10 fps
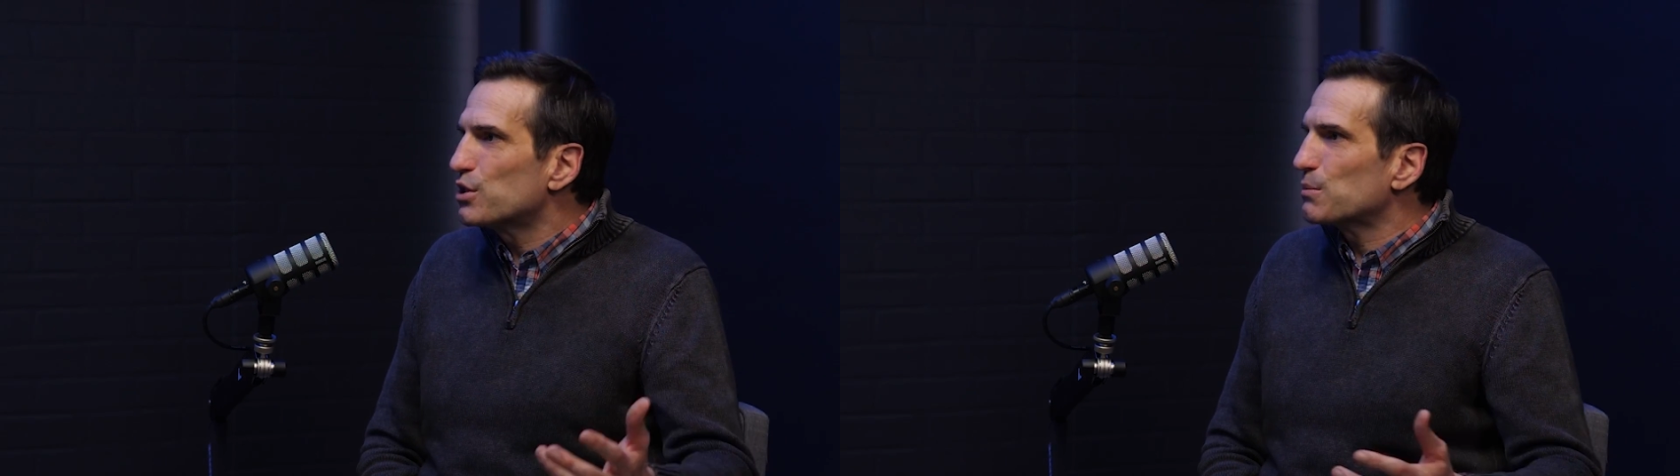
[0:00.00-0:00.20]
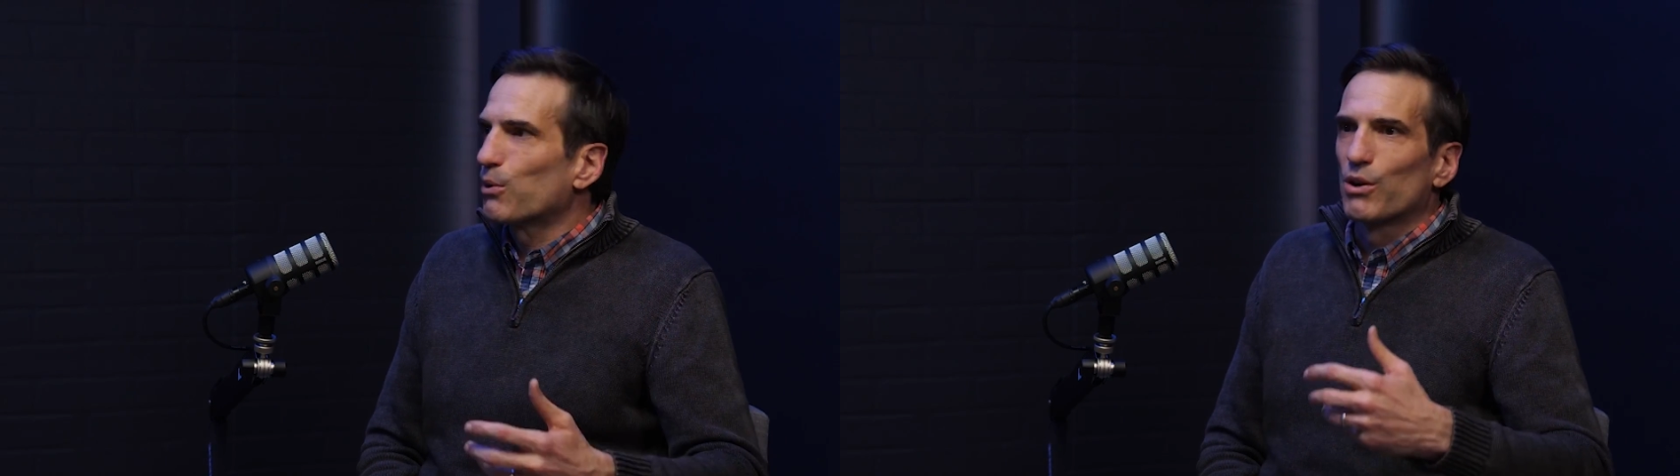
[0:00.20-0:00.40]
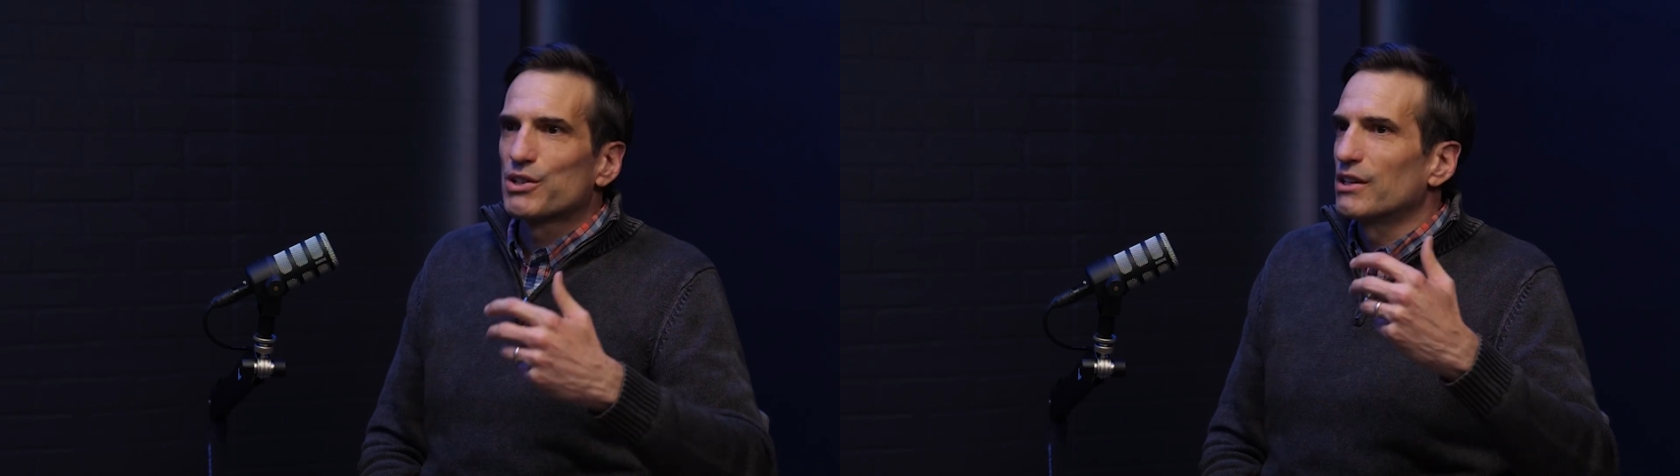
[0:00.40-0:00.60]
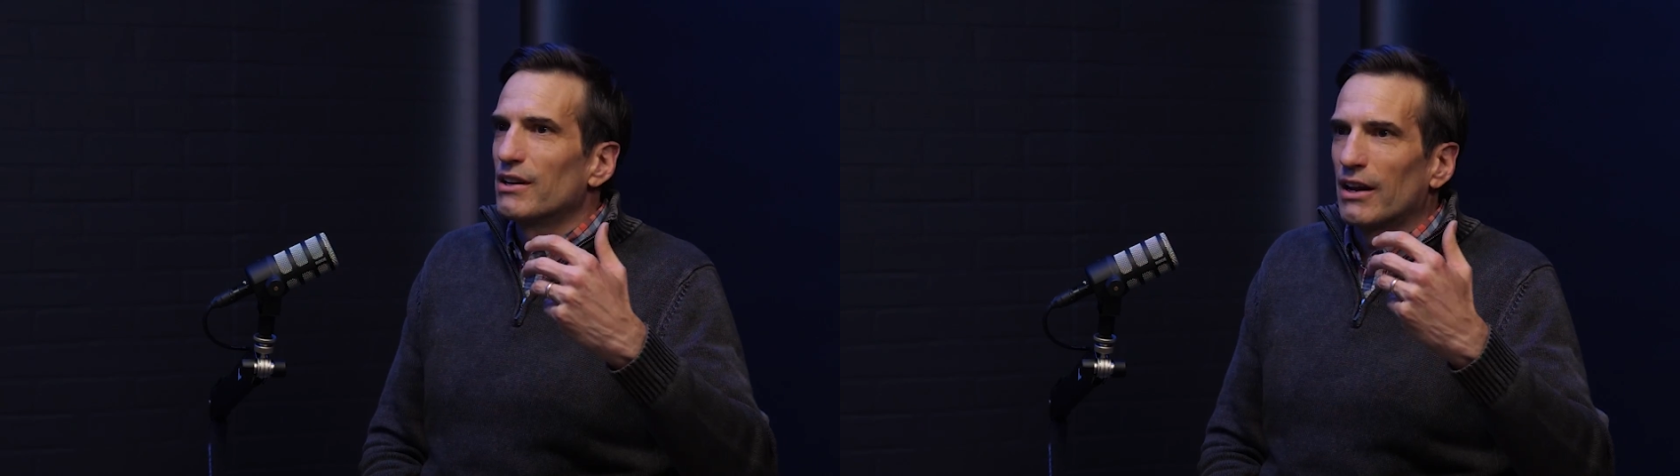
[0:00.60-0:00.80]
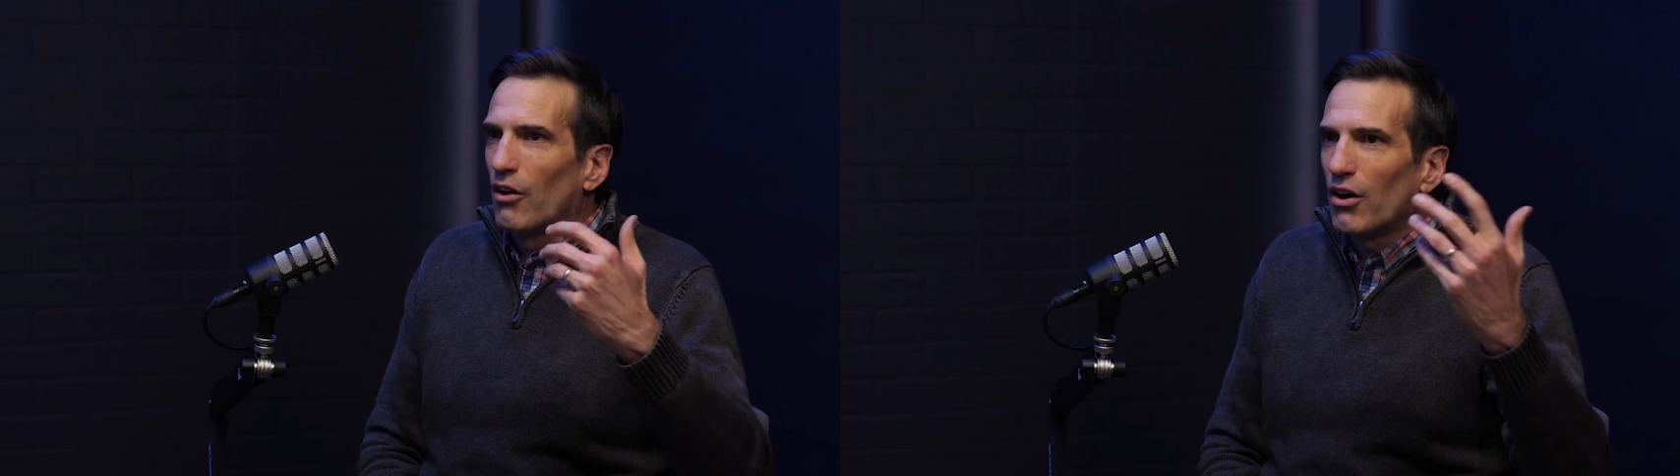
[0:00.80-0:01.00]
sports
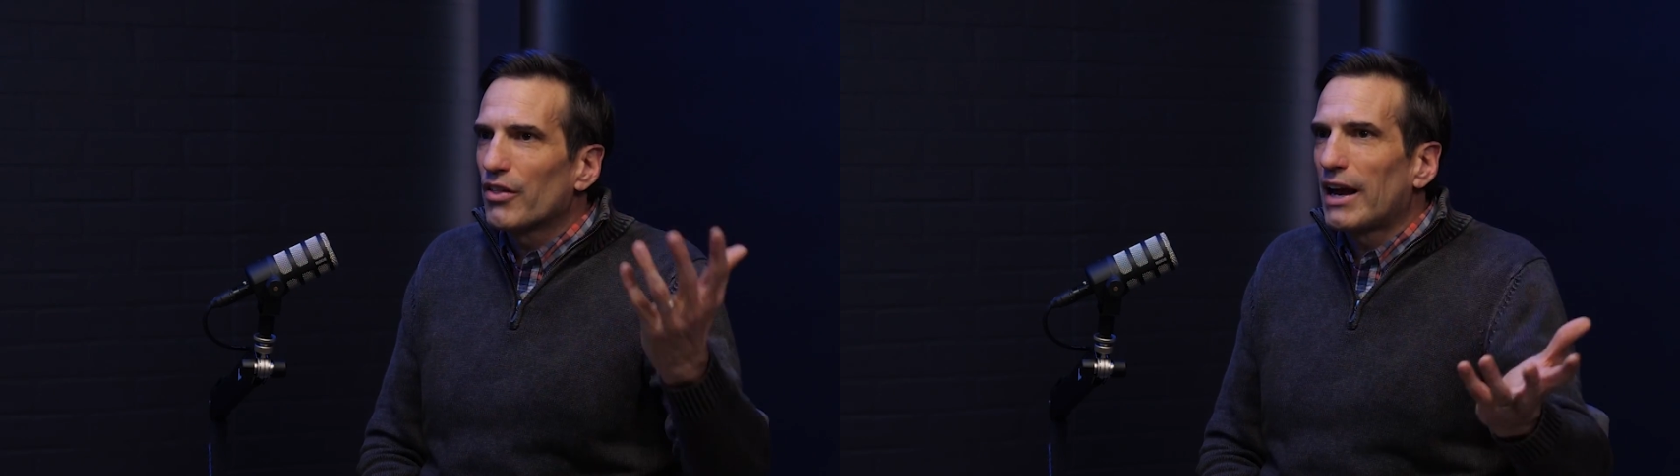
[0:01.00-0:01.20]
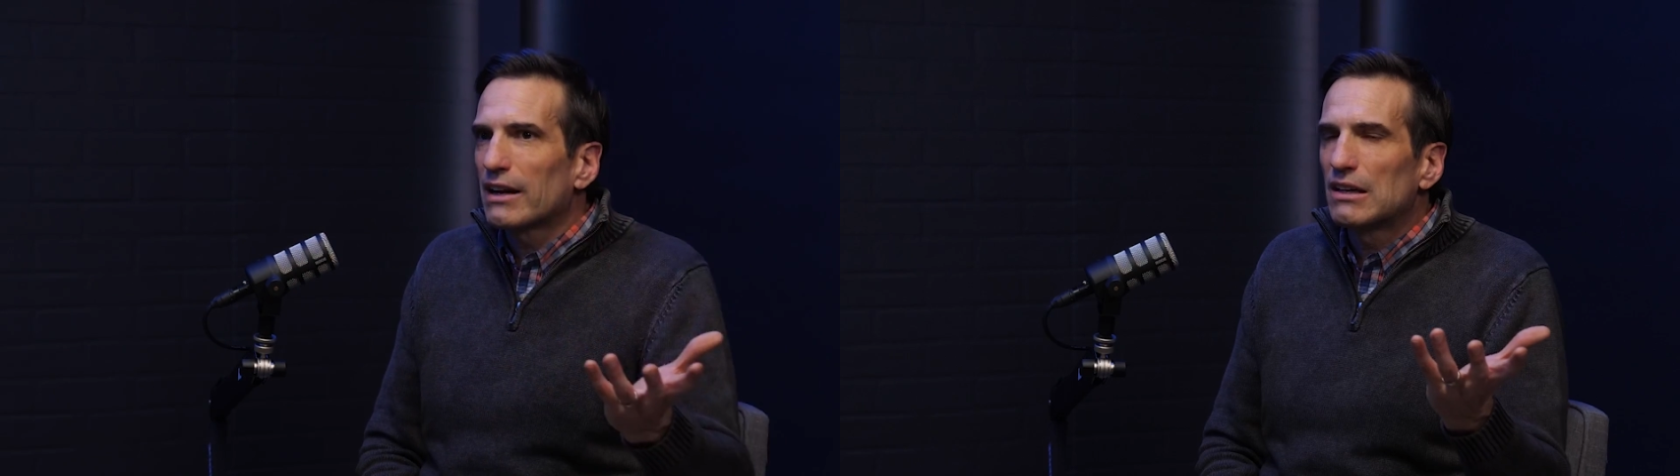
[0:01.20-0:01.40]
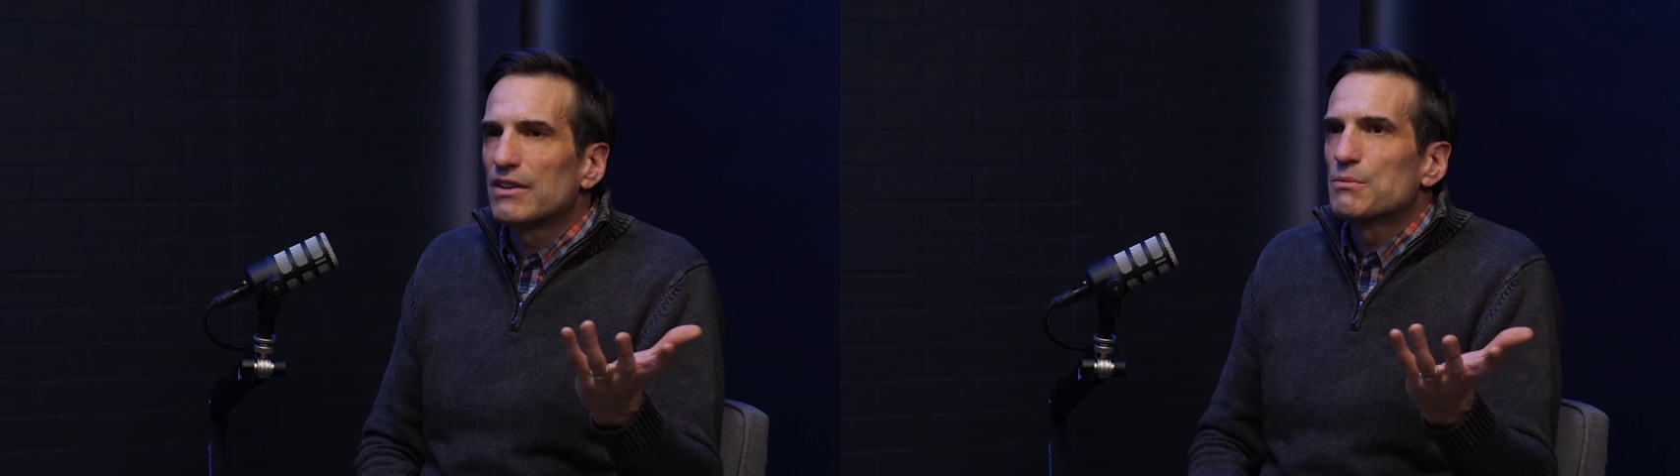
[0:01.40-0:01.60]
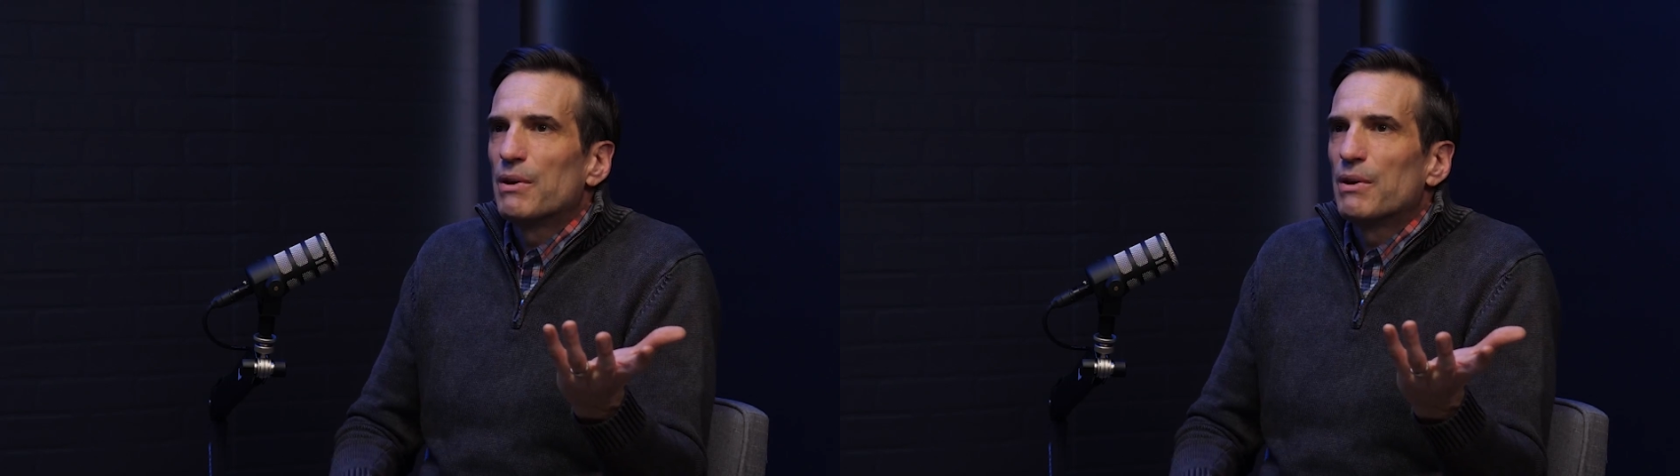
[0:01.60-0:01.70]
and all the activities,